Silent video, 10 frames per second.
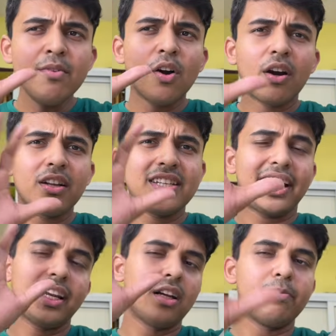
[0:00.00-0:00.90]
not a
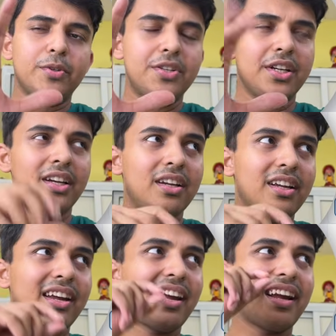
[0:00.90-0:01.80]
technical person,
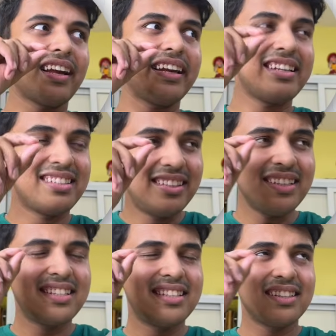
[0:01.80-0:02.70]
will
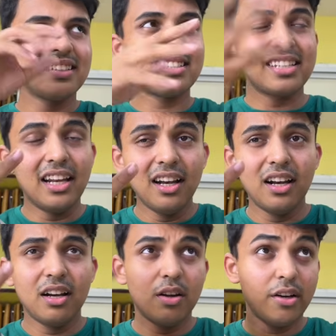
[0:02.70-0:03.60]
this
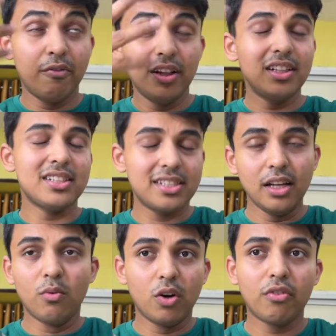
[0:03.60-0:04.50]

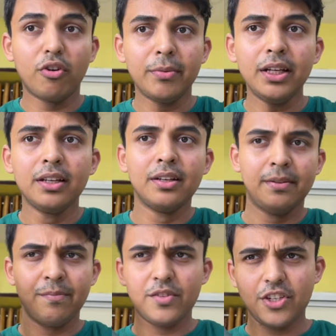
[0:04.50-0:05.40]
still work for me?
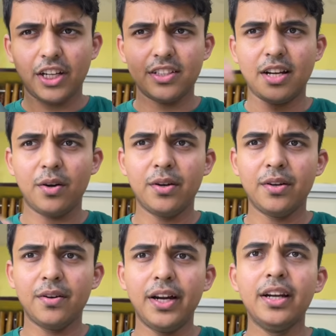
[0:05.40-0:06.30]
Check this out,
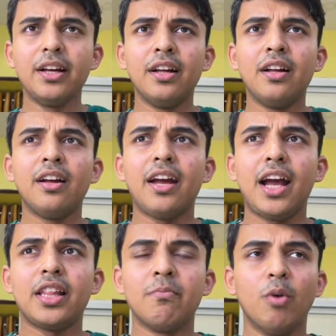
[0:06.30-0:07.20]
right?
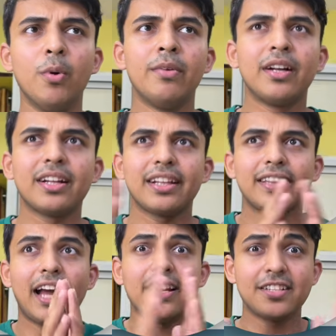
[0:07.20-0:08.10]
And then boom,
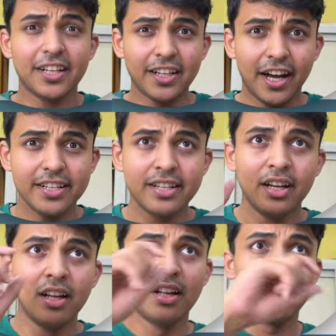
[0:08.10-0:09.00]
that is it, guys.
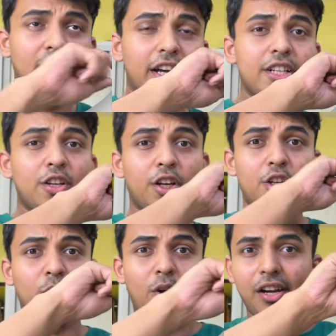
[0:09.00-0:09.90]
It's gonna
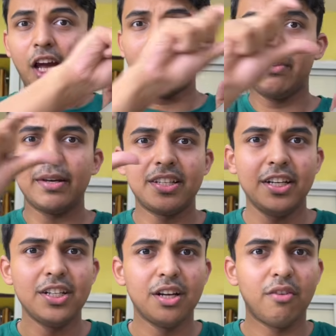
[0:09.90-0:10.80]
show a typing
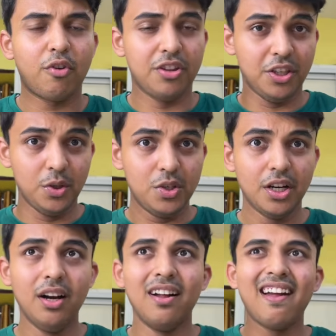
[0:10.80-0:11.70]
message for the
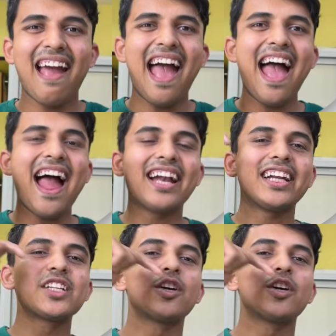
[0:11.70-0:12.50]
user, and it's